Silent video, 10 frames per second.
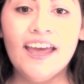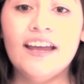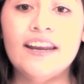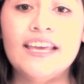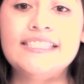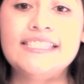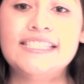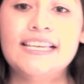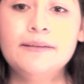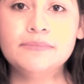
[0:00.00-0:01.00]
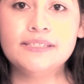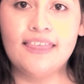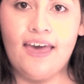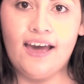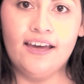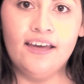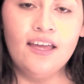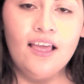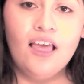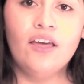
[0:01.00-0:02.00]
and it seems that
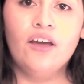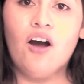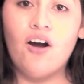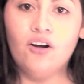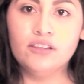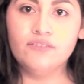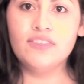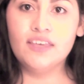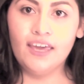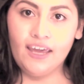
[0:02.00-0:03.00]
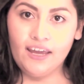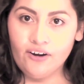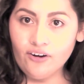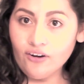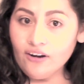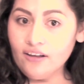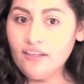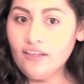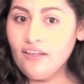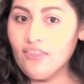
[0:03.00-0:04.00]
all of the hair
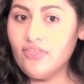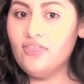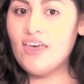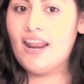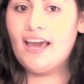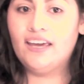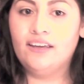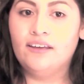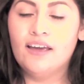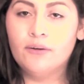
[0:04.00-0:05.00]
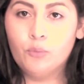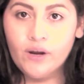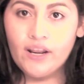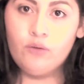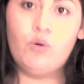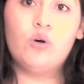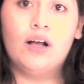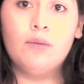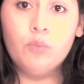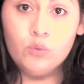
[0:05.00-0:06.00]
that I, when I woke
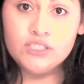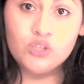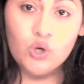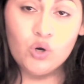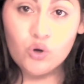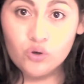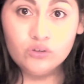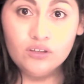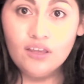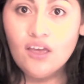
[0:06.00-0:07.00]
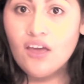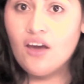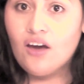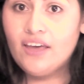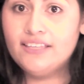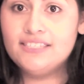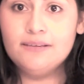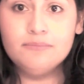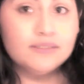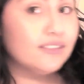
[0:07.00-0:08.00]
up, was curled, it
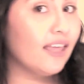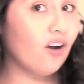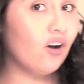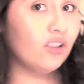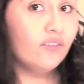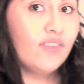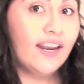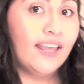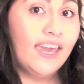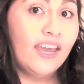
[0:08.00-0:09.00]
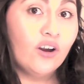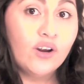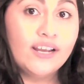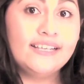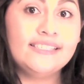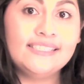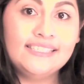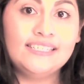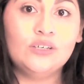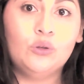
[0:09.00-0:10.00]
seems that all of that hair is
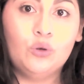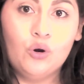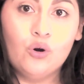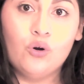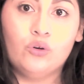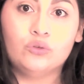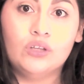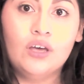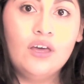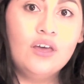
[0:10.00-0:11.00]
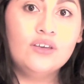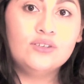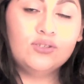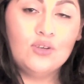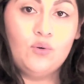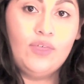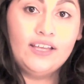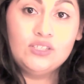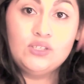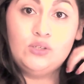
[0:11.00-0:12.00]
still curled. So
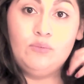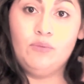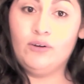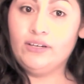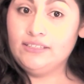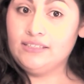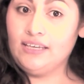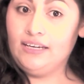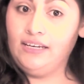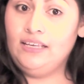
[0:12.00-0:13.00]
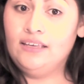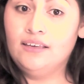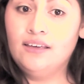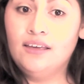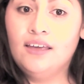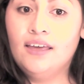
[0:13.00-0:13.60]
that's super exciting.